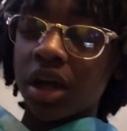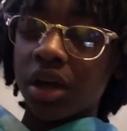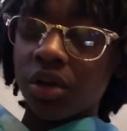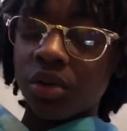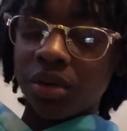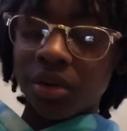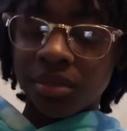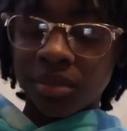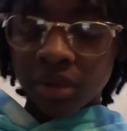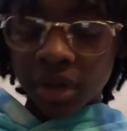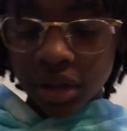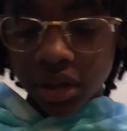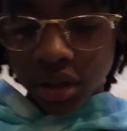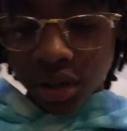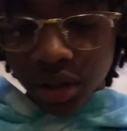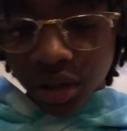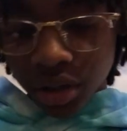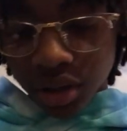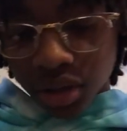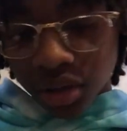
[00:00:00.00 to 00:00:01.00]
not going
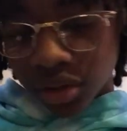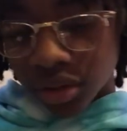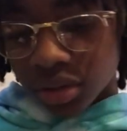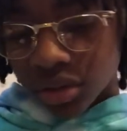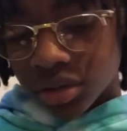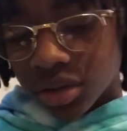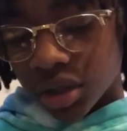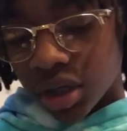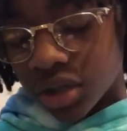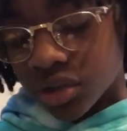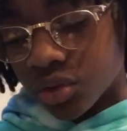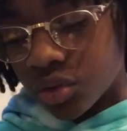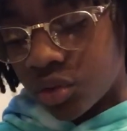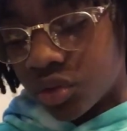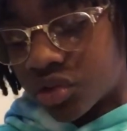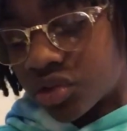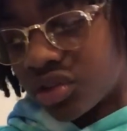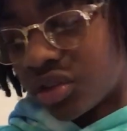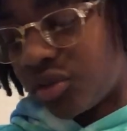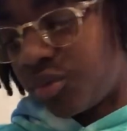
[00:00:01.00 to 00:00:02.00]
uh, to that
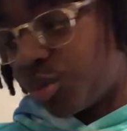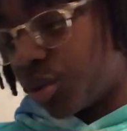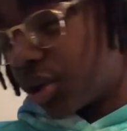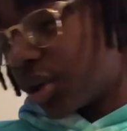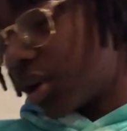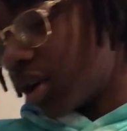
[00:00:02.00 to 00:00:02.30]
school sophomore